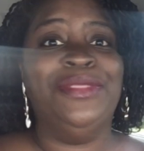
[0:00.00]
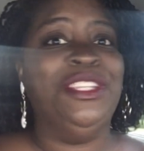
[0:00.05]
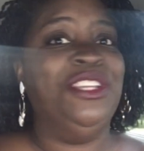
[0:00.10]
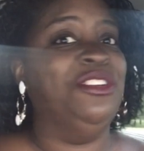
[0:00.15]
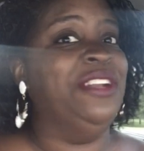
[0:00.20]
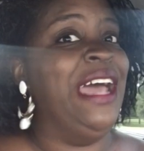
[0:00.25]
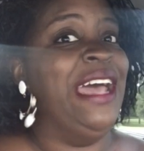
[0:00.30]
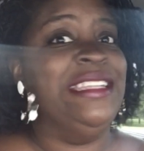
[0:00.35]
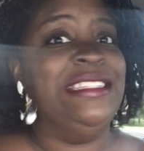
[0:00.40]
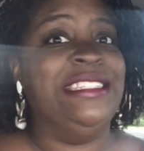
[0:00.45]

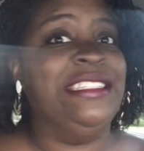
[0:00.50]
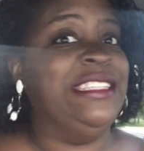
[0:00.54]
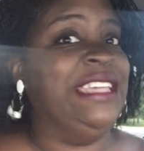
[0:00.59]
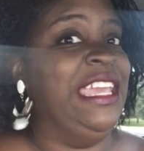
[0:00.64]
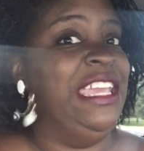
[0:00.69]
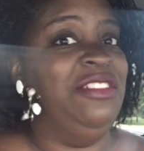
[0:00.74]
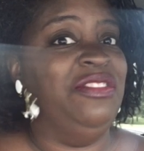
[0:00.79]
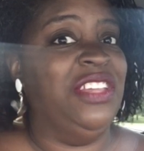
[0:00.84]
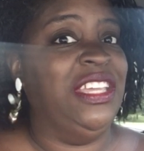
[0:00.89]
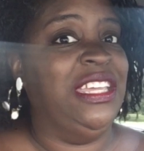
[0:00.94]
you're not
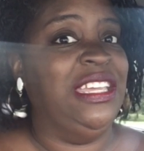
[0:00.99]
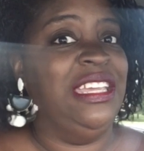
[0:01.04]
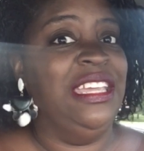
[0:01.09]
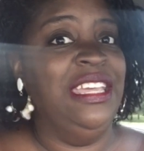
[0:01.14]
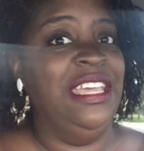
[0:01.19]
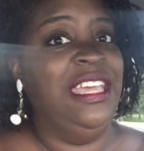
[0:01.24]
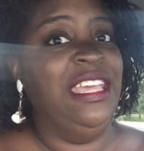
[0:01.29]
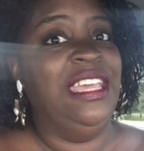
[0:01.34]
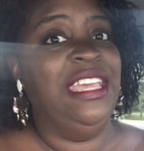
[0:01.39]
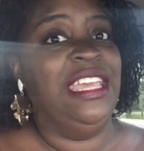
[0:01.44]
saving
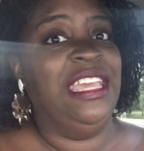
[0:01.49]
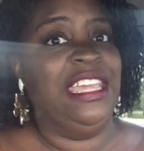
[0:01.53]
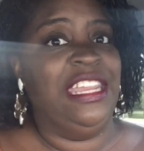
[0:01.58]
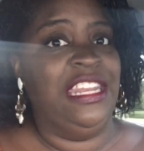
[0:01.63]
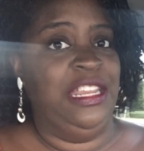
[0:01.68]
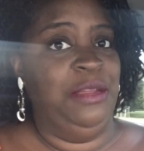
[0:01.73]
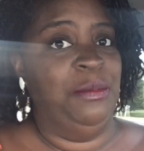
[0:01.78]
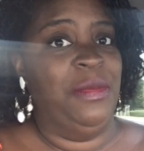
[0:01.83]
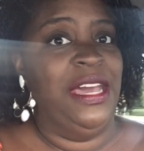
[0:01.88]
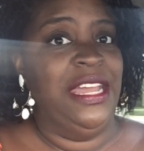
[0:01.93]

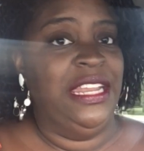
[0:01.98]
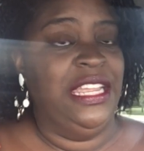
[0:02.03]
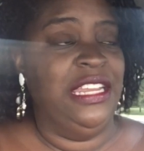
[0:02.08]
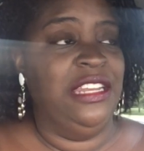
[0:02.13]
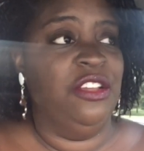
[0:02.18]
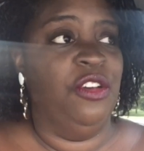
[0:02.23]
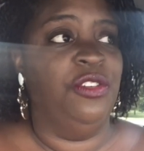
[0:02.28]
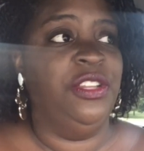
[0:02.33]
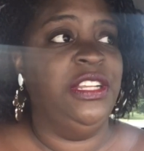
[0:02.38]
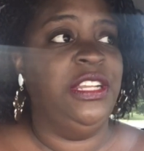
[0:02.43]
any
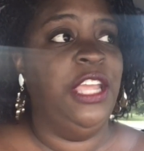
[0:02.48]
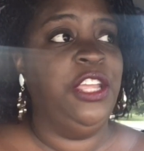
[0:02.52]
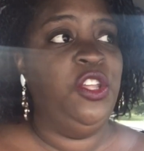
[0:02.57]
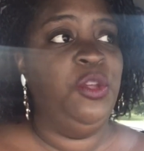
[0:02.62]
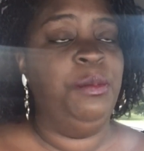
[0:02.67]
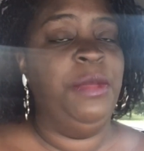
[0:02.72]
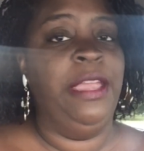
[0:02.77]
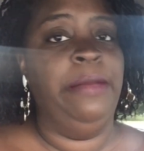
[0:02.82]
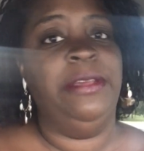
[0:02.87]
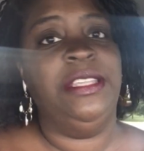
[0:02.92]
money. The only thing
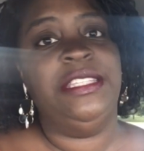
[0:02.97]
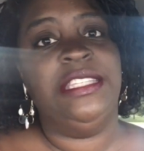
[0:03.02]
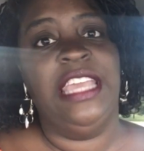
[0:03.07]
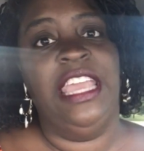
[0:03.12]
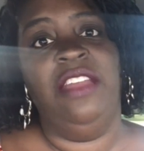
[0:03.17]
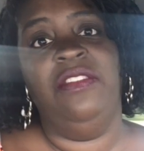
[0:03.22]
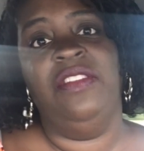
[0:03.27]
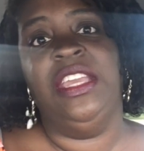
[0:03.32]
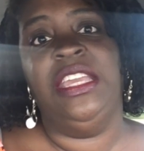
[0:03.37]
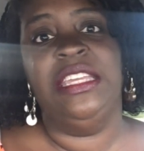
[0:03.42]
you may be
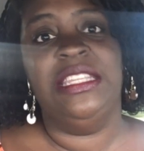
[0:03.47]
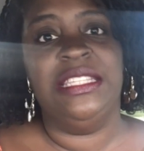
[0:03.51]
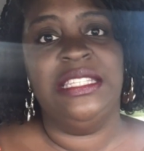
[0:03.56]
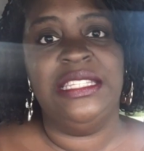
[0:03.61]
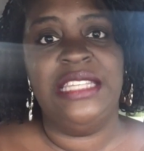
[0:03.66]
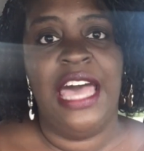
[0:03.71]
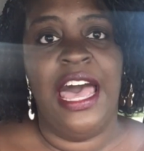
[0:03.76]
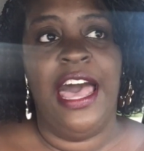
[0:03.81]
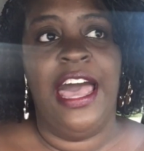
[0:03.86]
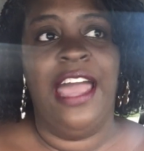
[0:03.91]
saving
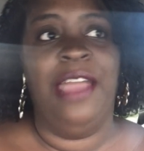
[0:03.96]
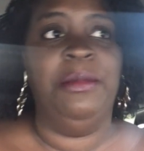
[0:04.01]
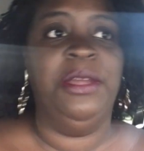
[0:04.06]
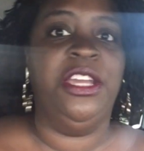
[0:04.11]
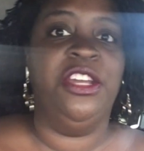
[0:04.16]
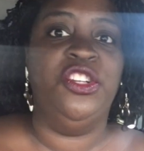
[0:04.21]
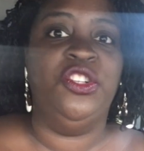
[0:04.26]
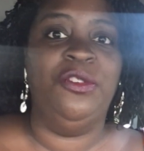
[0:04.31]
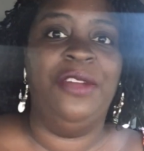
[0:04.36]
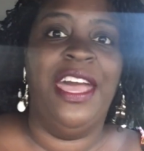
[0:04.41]
is time,
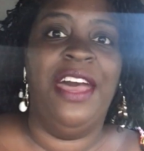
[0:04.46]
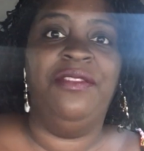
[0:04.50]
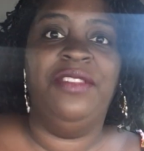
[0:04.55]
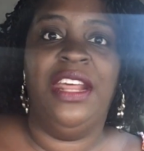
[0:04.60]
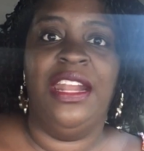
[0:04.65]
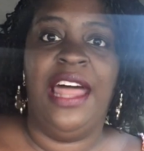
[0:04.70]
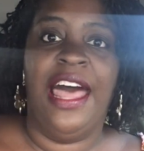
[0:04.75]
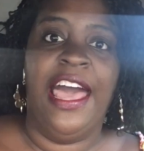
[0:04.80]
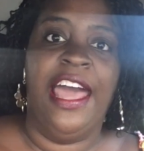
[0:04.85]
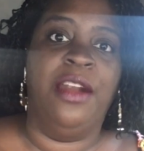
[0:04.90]
because you have
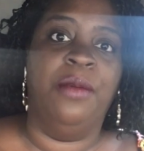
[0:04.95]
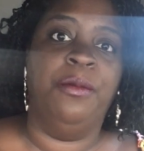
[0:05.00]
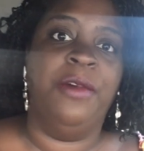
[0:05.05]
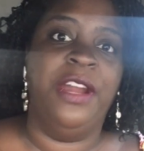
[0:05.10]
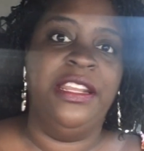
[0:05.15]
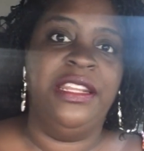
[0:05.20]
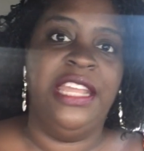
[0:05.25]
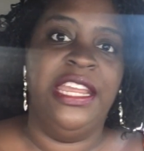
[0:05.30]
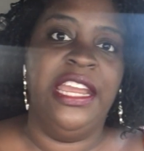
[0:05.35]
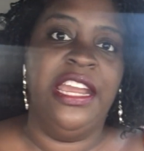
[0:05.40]
that item
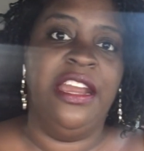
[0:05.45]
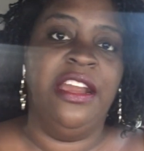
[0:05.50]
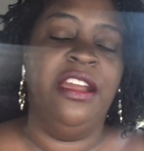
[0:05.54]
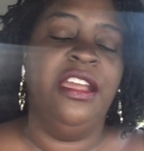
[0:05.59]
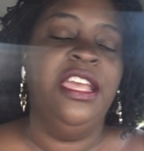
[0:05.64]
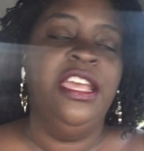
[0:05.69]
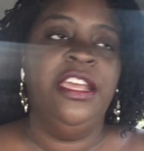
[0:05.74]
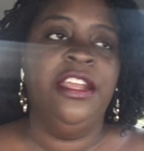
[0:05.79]
right there.